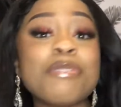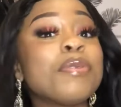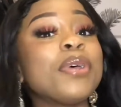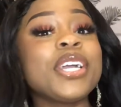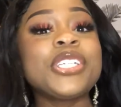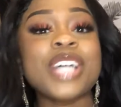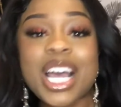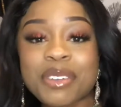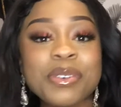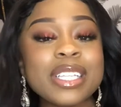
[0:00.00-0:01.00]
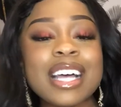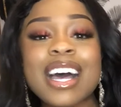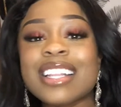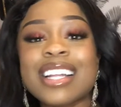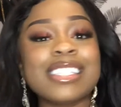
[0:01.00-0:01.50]
familiar driving with
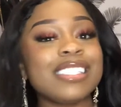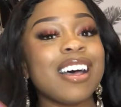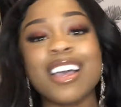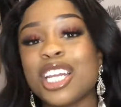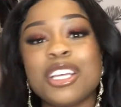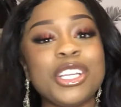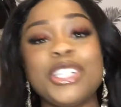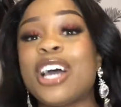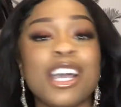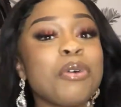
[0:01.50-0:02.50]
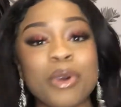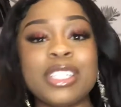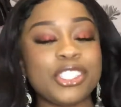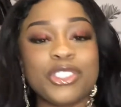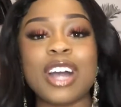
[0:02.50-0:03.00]
that, you're not gonna want to
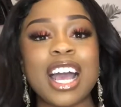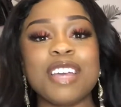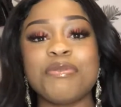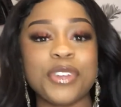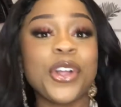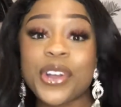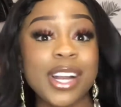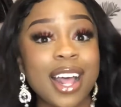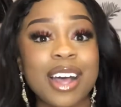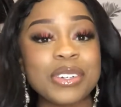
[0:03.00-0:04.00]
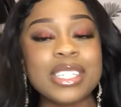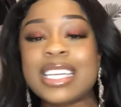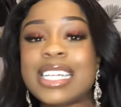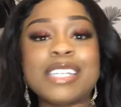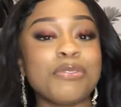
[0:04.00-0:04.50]
try figuring it out
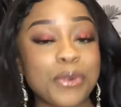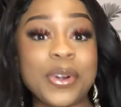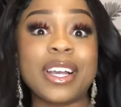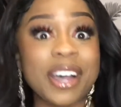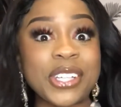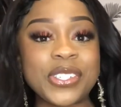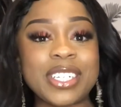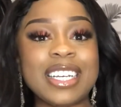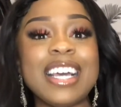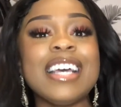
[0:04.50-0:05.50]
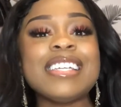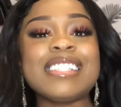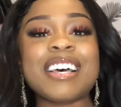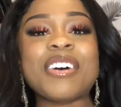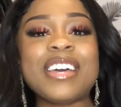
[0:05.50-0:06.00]
in a foreign country.
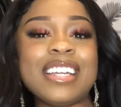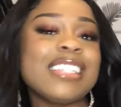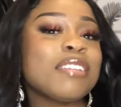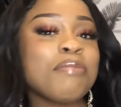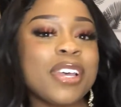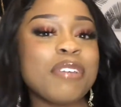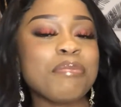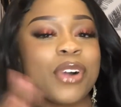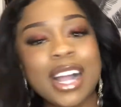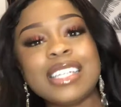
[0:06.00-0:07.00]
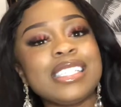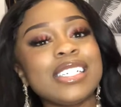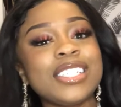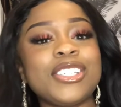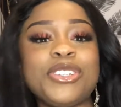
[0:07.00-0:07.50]
So it is a bit
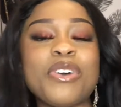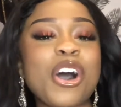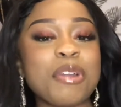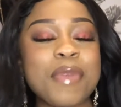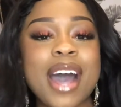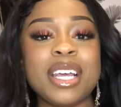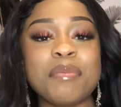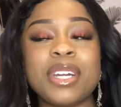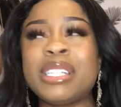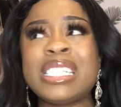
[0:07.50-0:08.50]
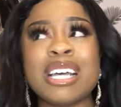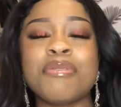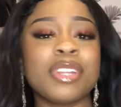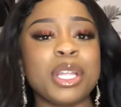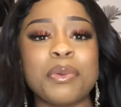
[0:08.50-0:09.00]
pricier to do automatic, but it's
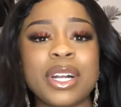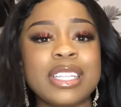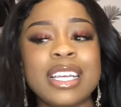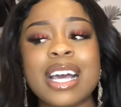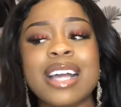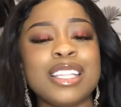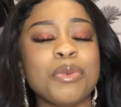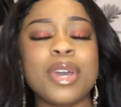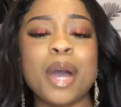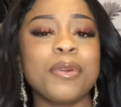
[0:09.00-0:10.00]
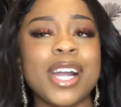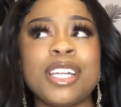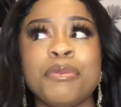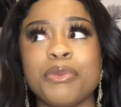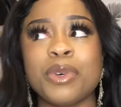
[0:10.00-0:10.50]
definitely worth it. I think we
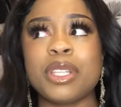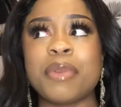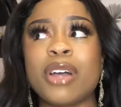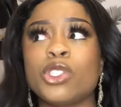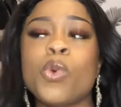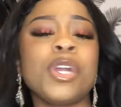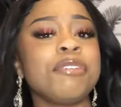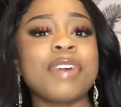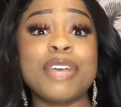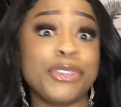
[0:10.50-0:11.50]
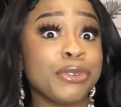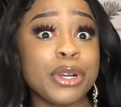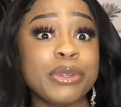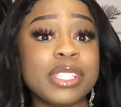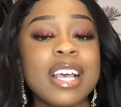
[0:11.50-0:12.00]
upgraded with about 25
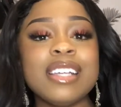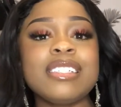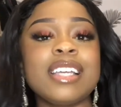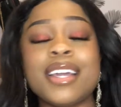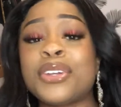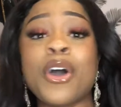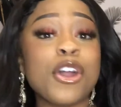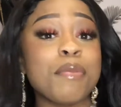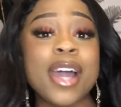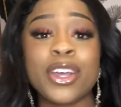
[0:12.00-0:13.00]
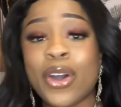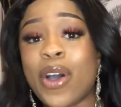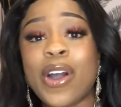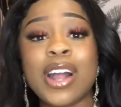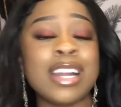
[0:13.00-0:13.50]
euros to get an automatic
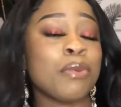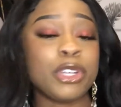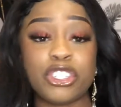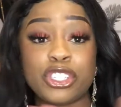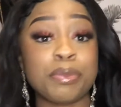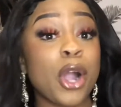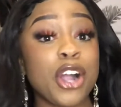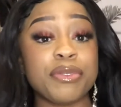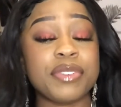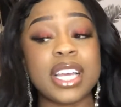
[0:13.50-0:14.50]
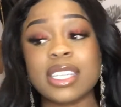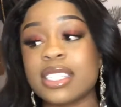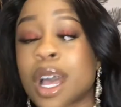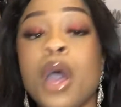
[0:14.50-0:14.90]
car, and it was just perfect.